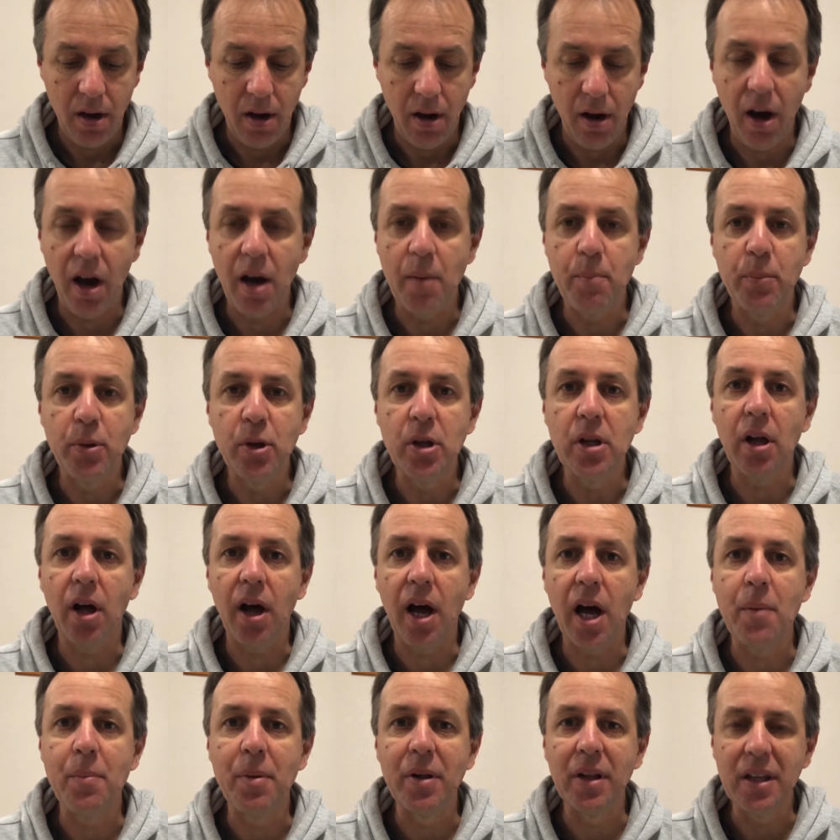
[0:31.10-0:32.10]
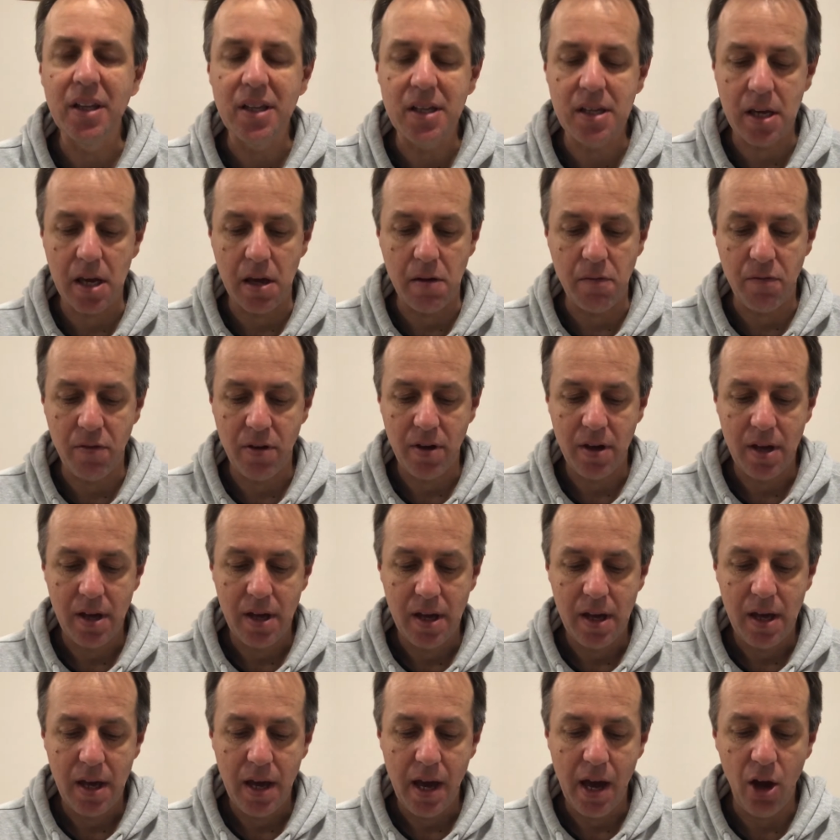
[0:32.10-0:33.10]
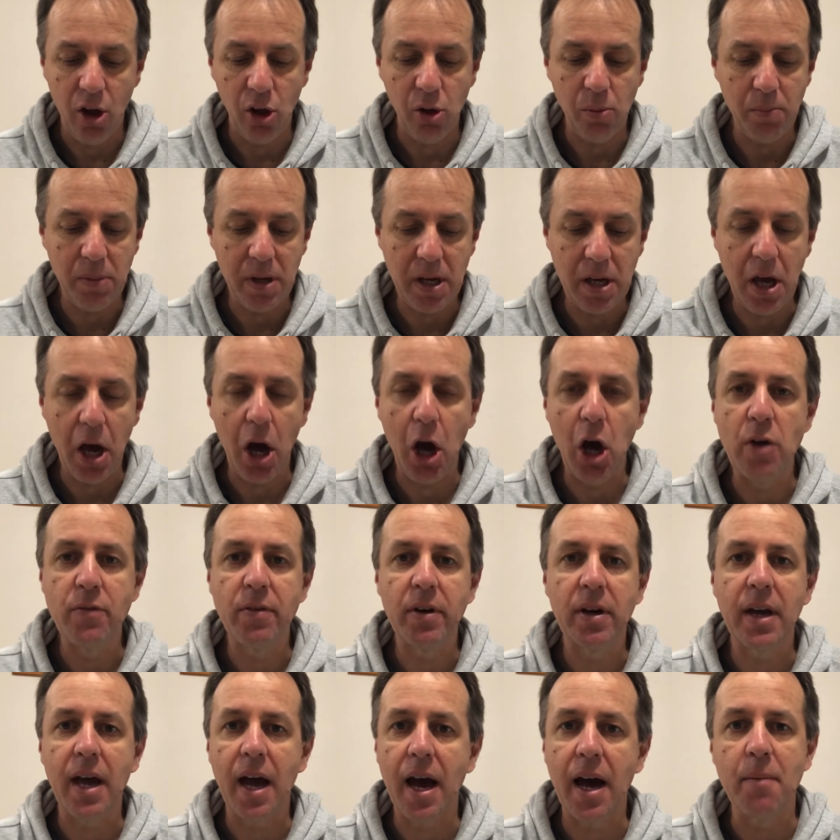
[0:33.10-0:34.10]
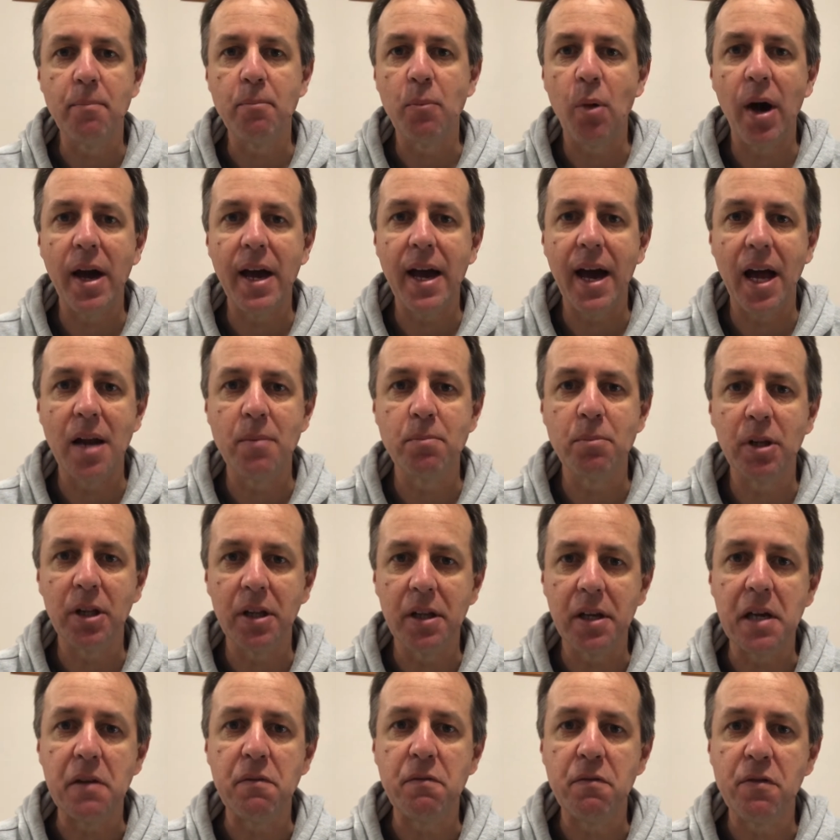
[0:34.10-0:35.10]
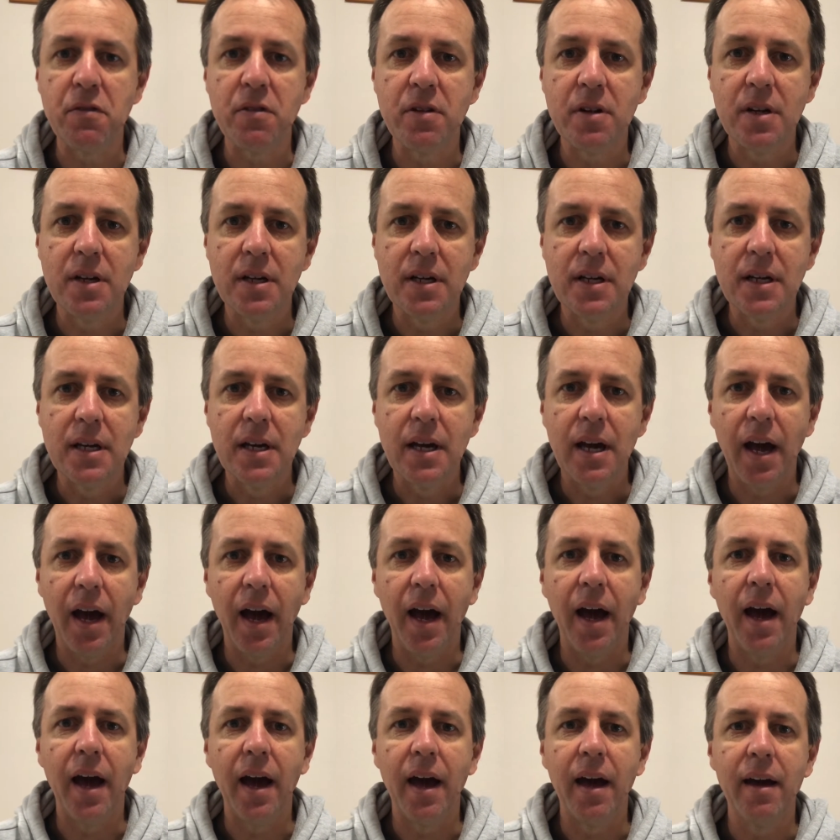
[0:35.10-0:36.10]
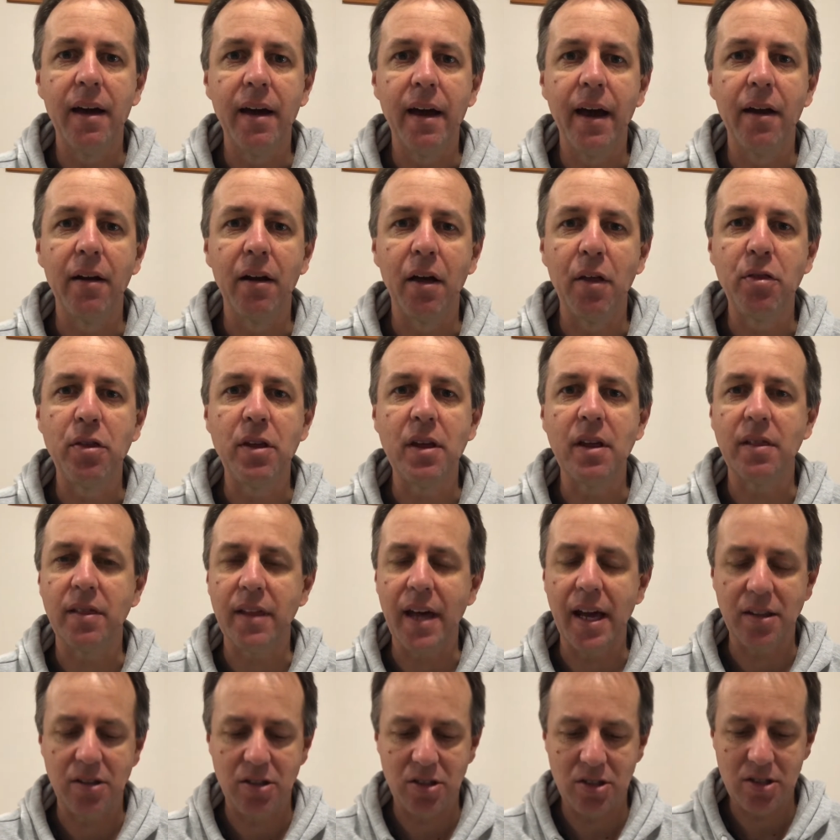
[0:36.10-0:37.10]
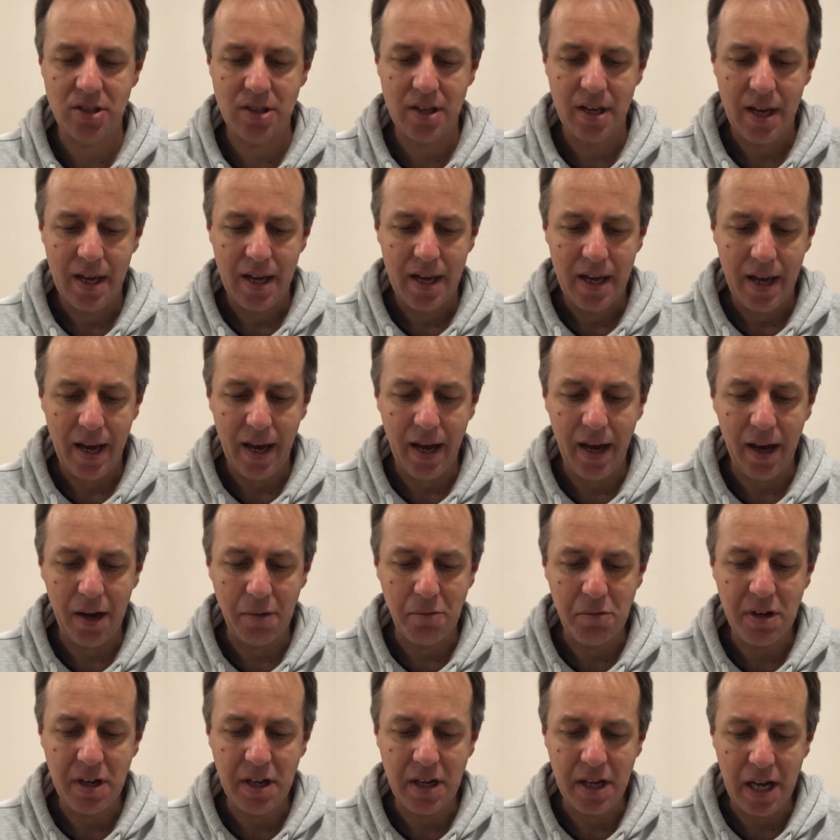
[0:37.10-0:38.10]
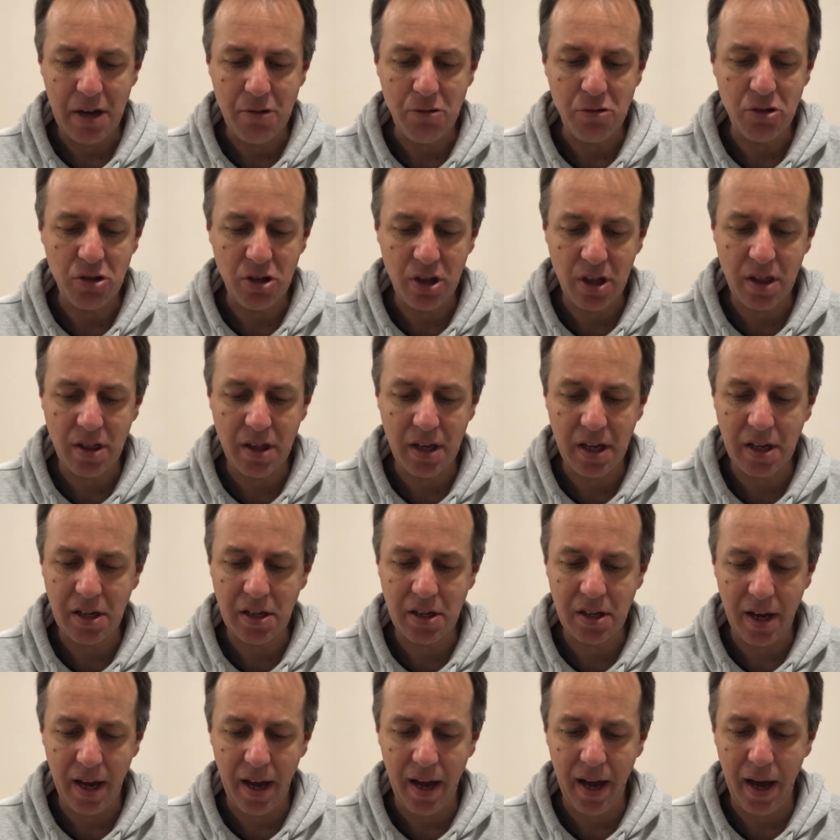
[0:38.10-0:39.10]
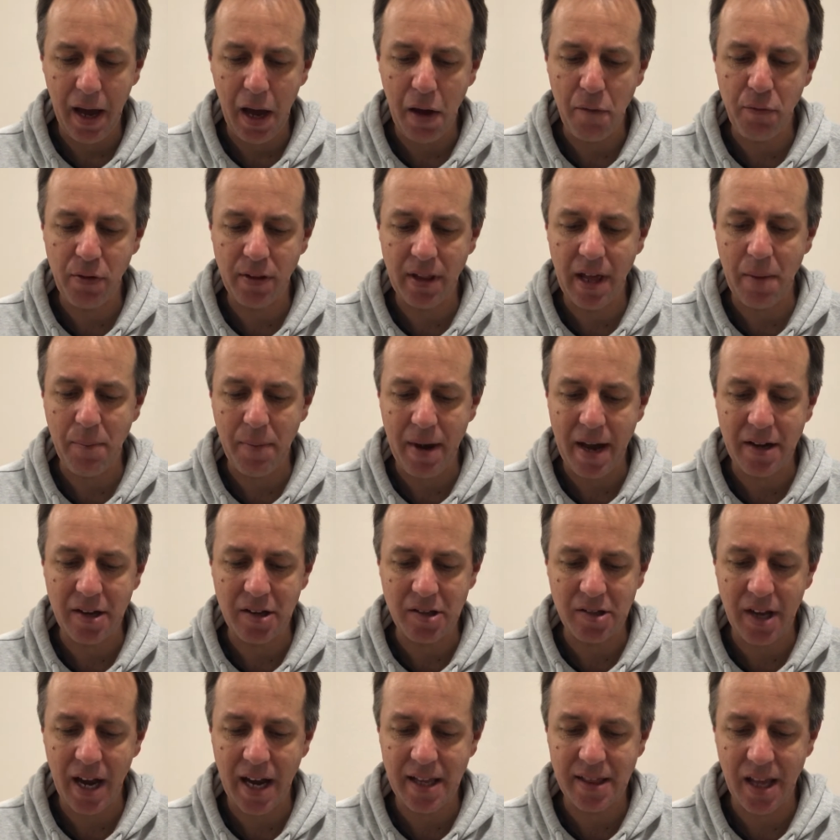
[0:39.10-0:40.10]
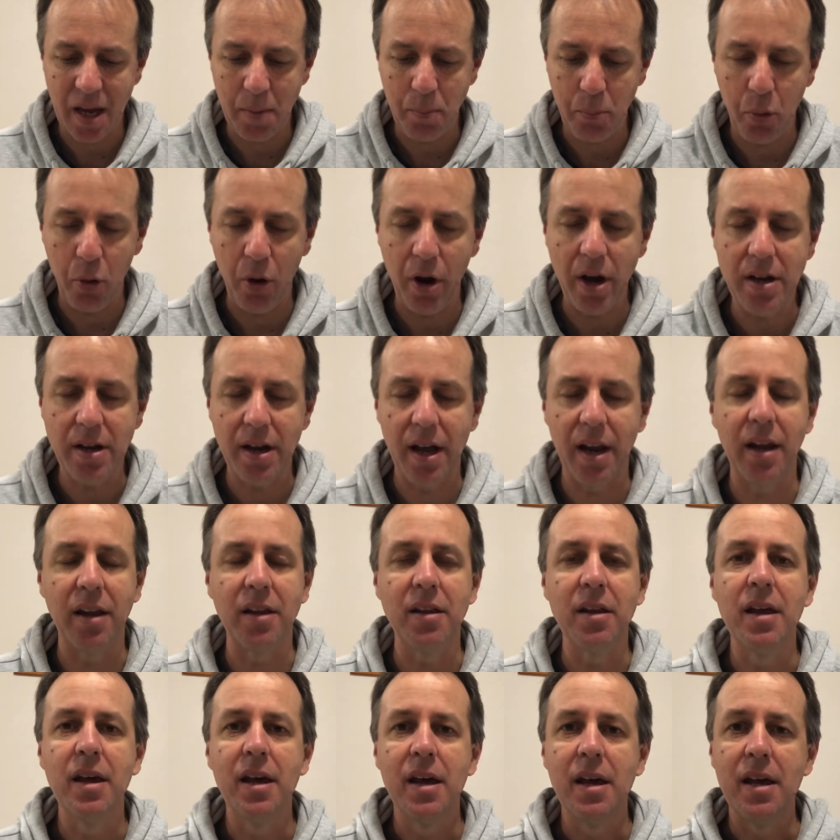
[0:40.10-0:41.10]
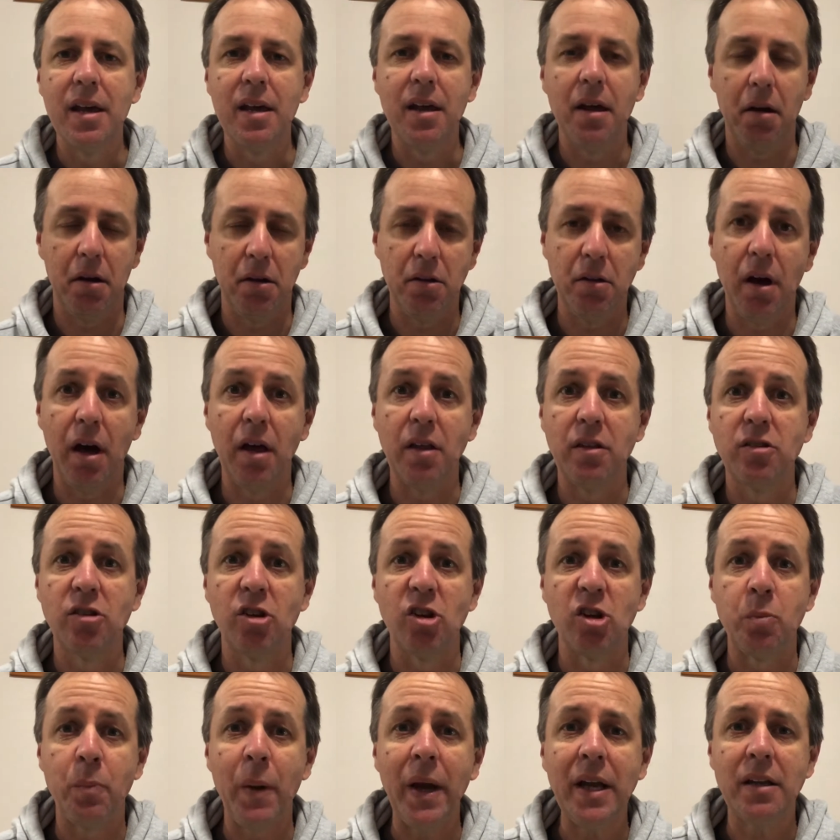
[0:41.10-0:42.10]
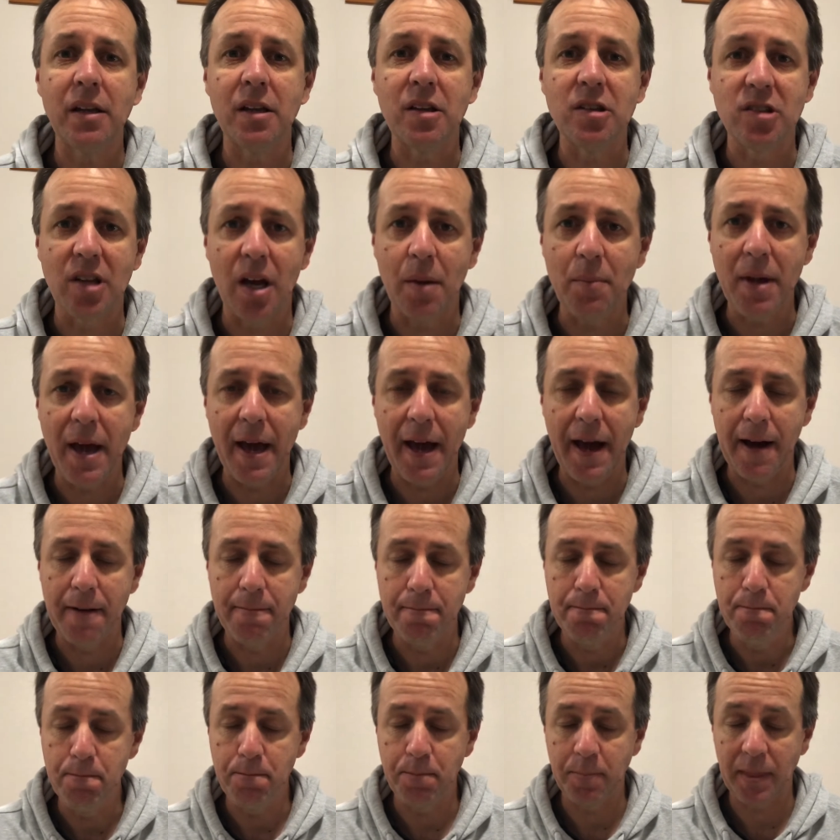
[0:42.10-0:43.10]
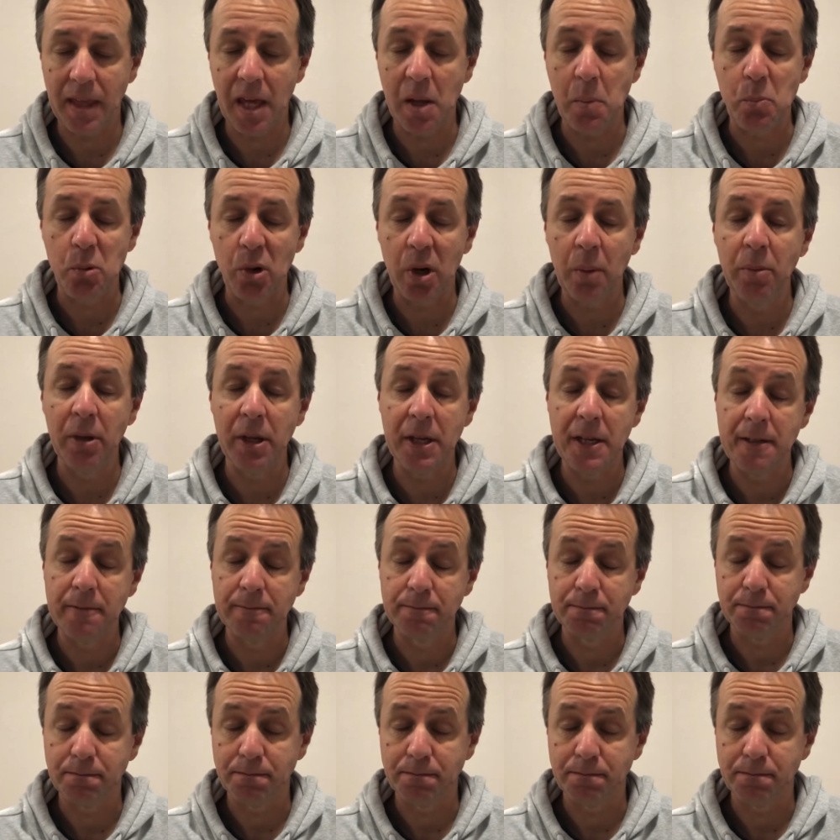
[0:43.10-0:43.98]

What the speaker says: I believe, help me overcome my unbelief. And I think that's a really interesting thing for that man to say at that point. And I suspect that somehow it probably